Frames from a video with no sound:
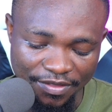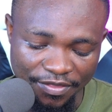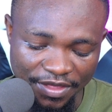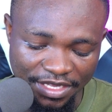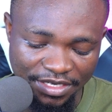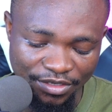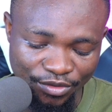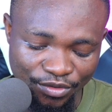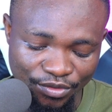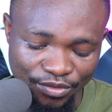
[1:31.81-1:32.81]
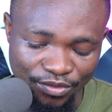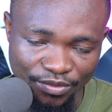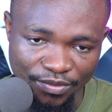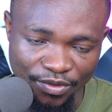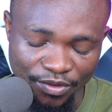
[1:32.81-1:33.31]
$10
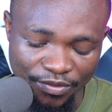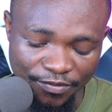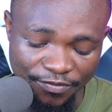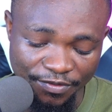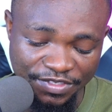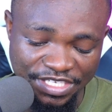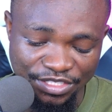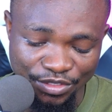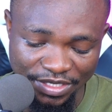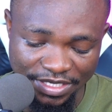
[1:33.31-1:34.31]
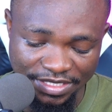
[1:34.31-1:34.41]
or $15.